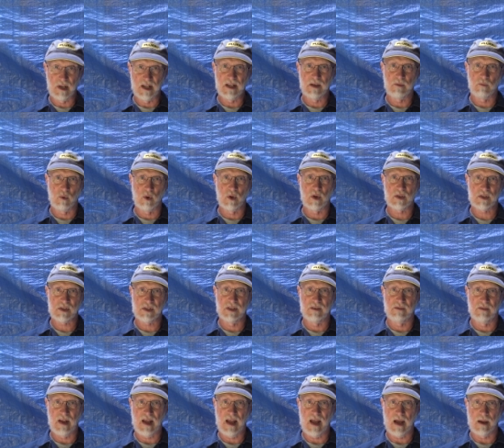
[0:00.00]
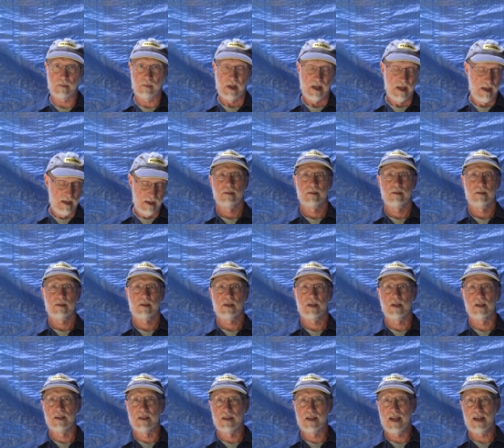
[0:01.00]
blend works in evap.
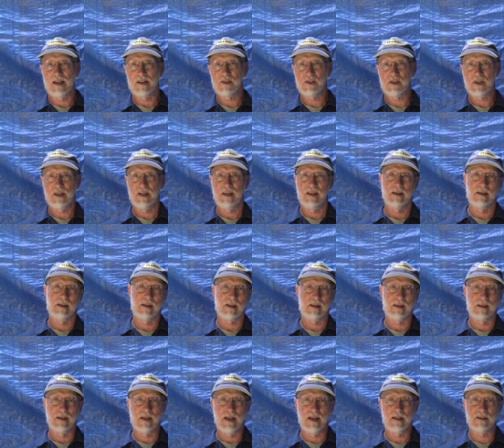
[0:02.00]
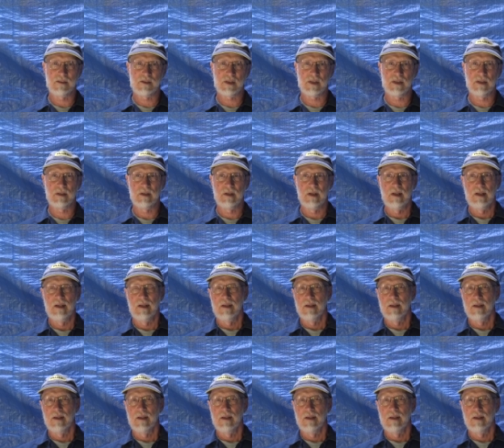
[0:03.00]
Condensing in the condenser